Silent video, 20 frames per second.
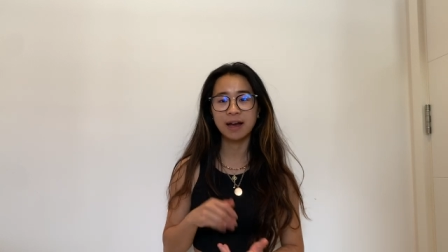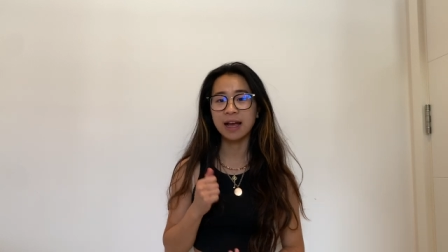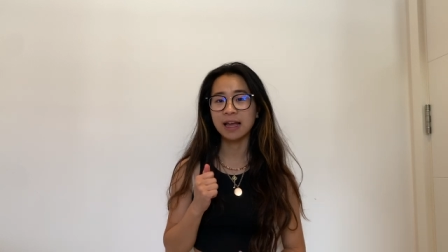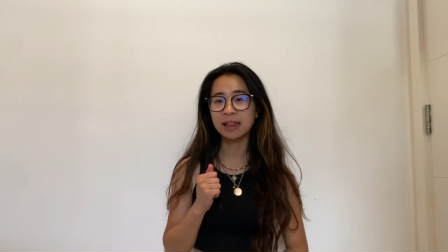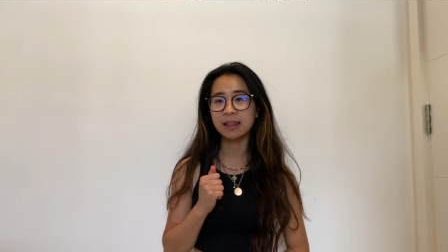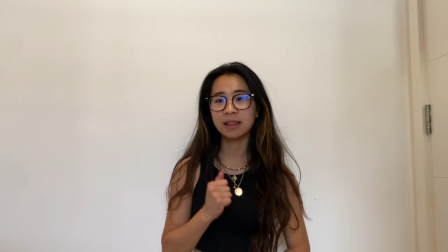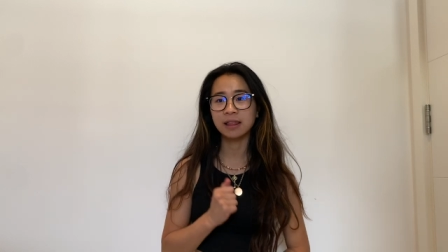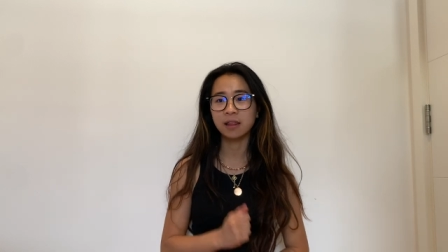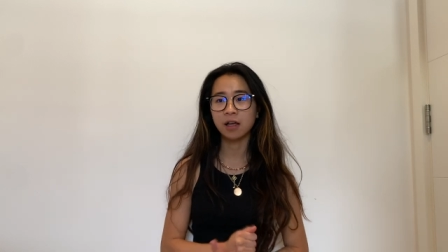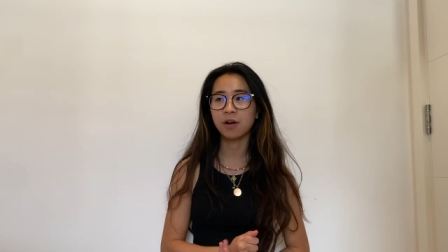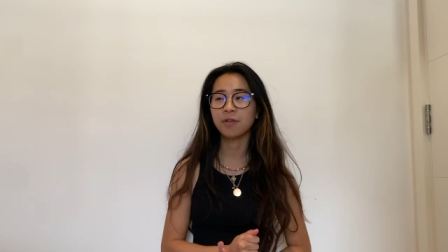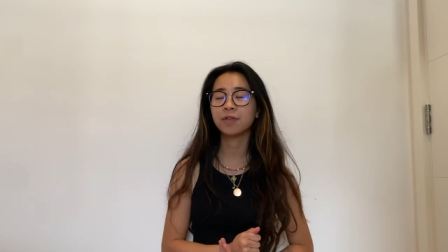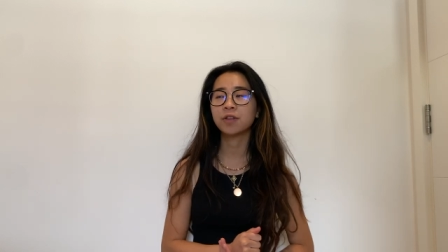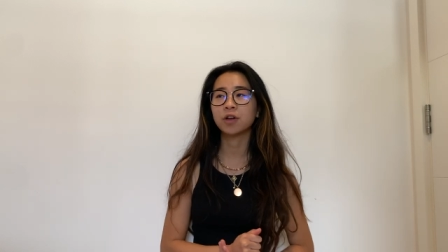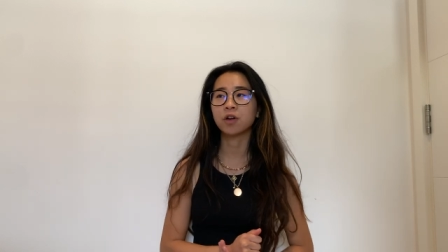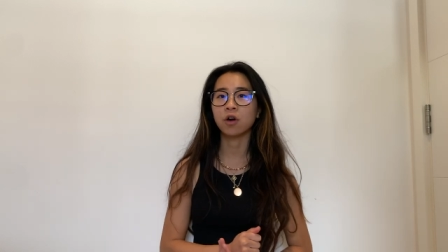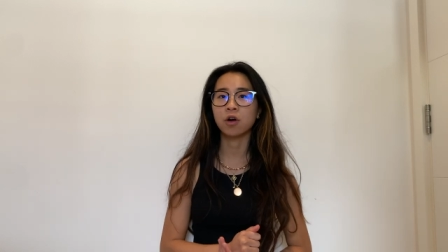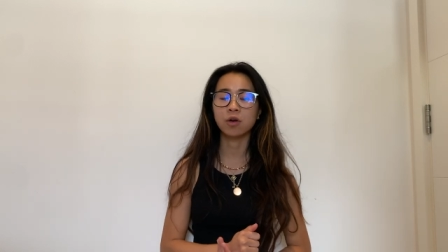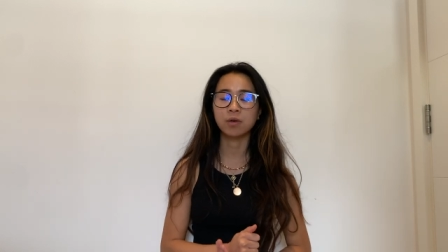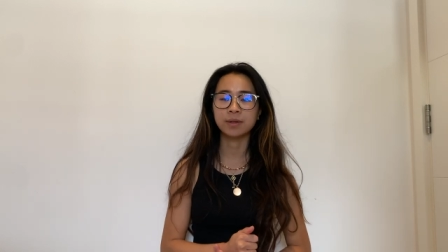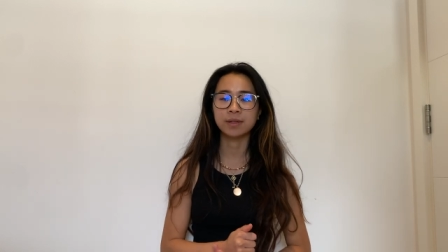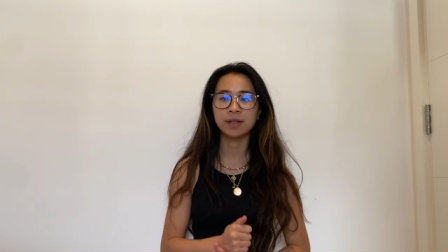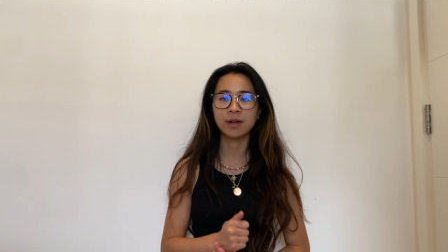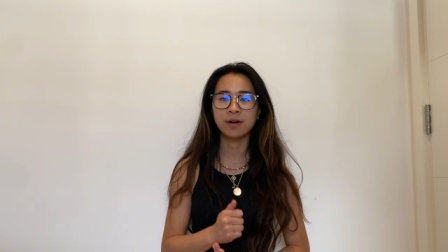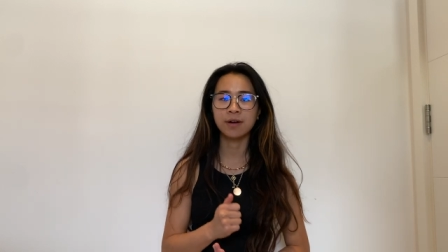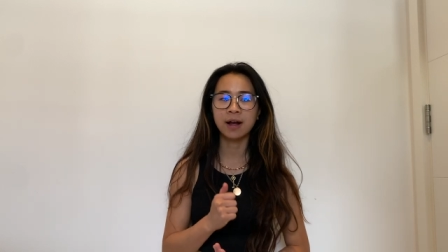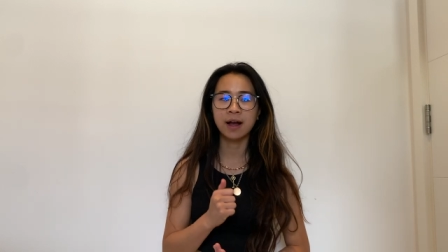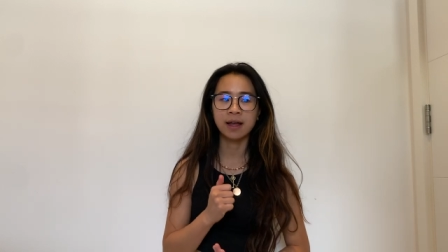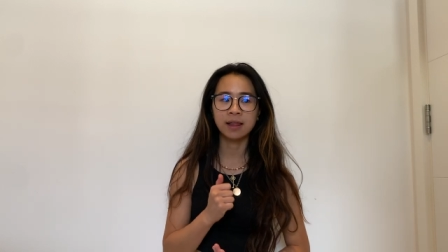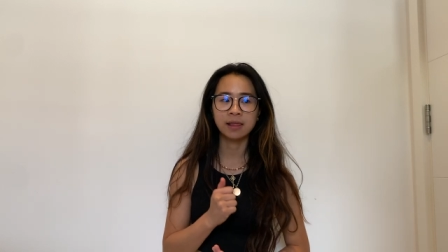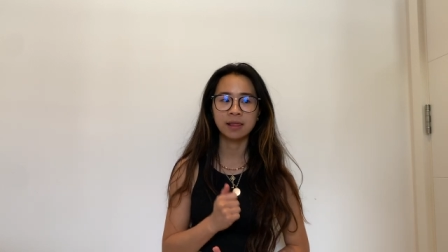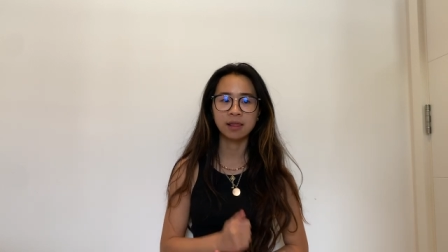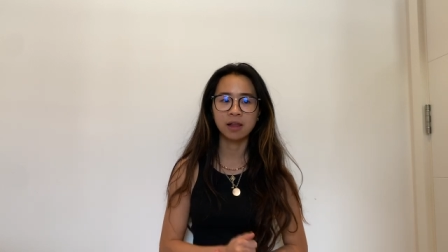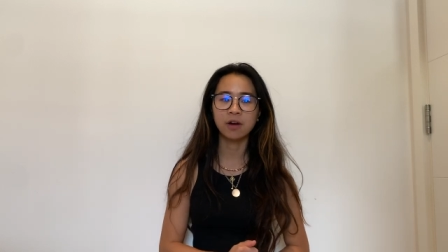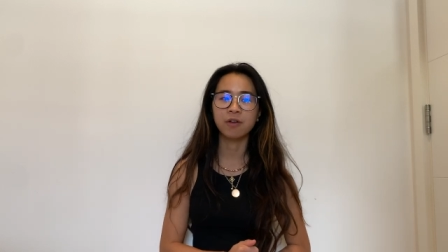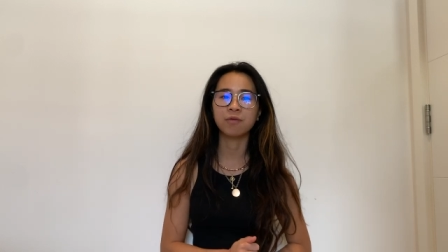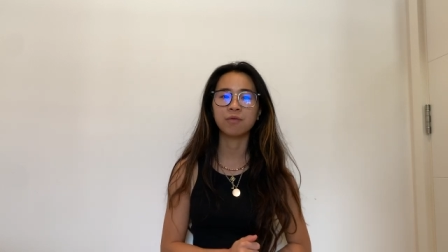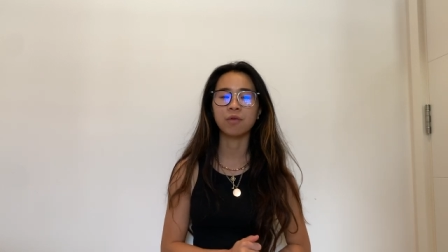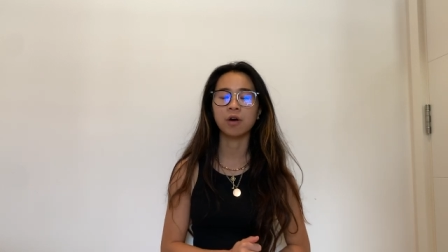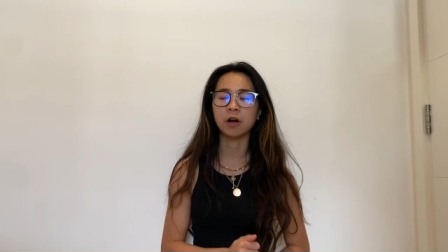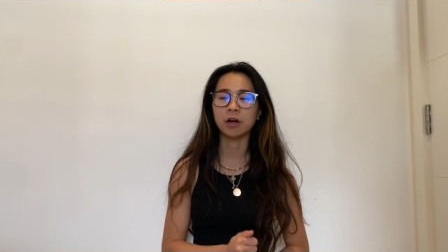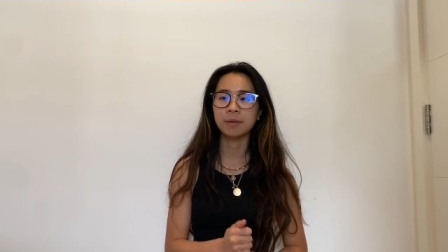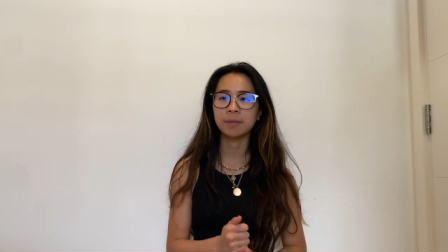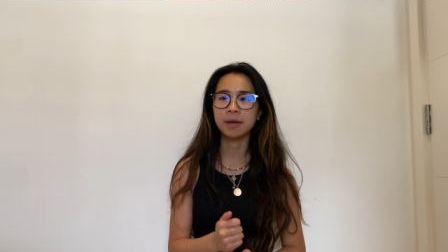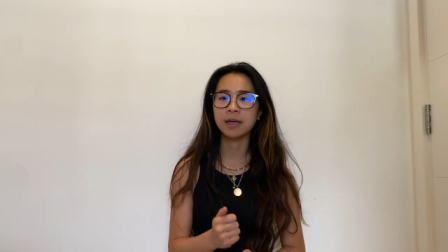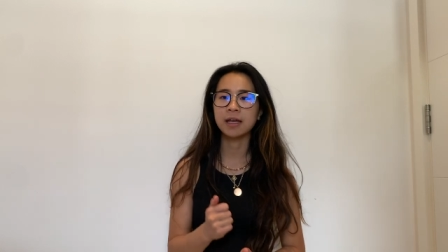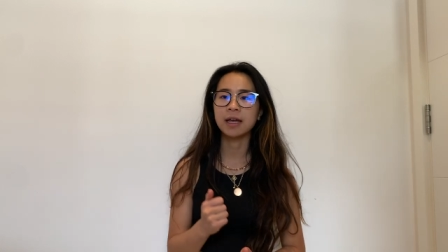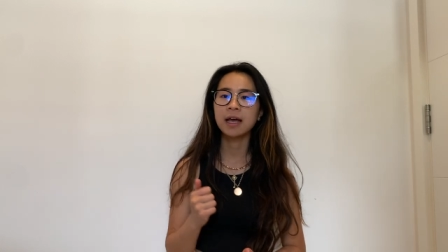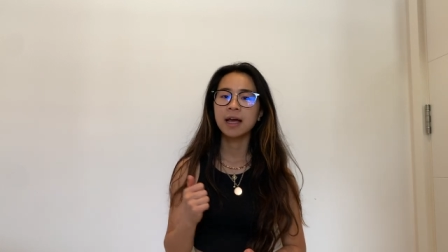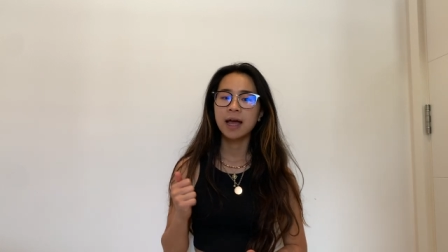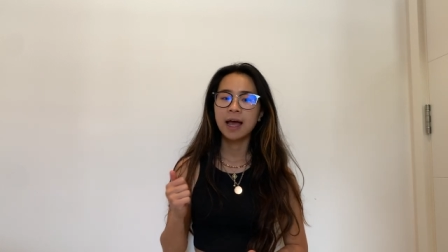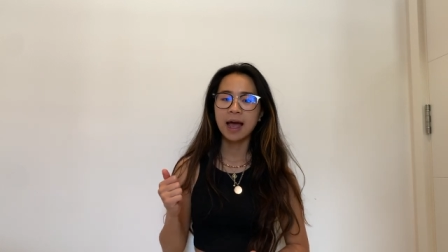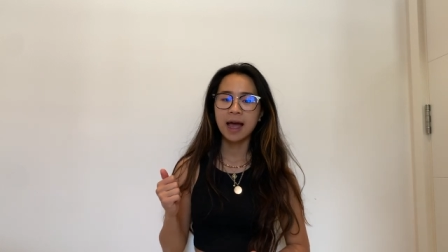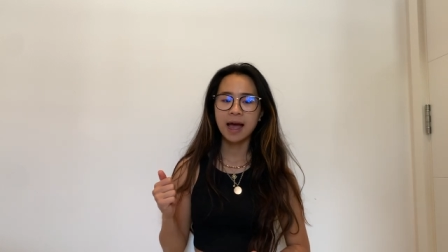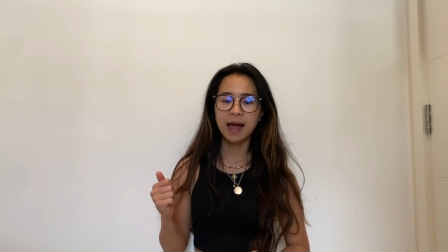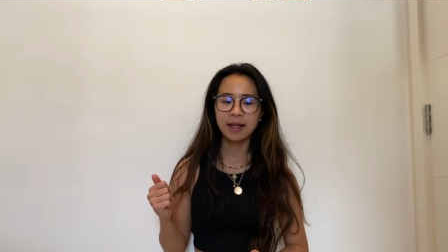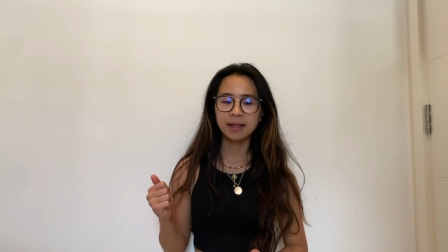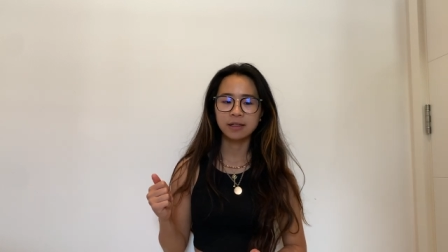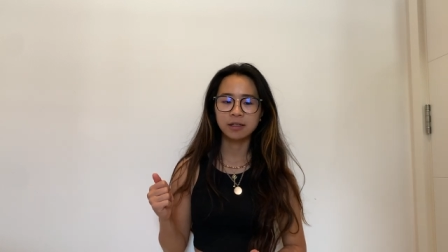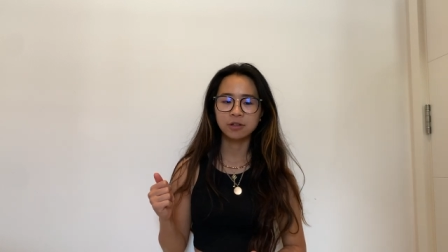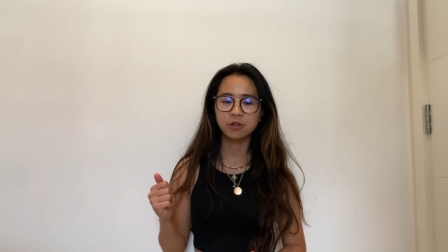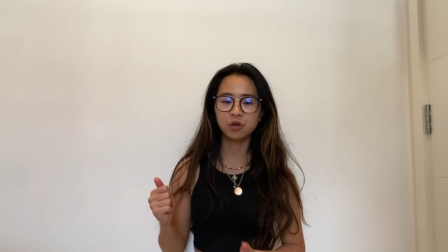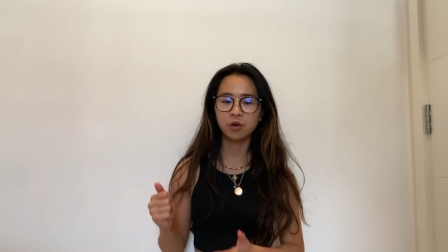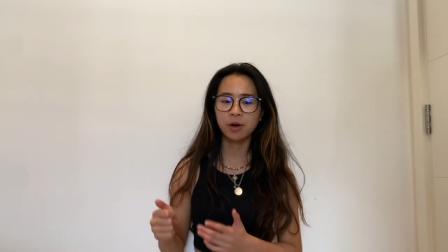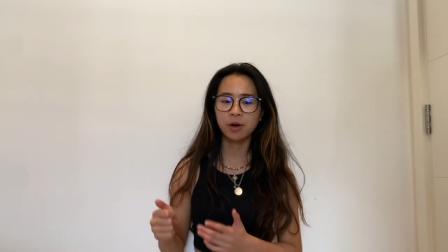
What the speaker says: I love the girls there, I love rugby, and